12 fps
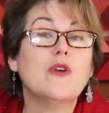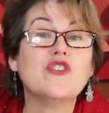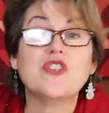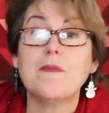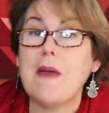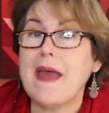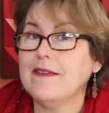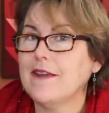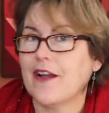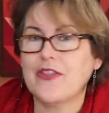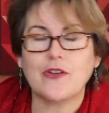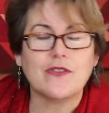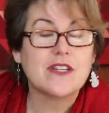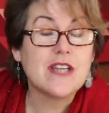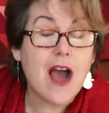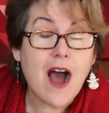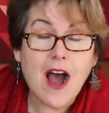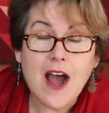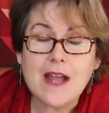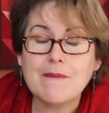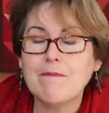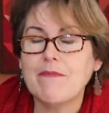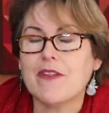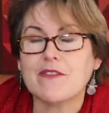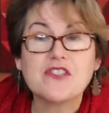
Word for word: which depend on their time, their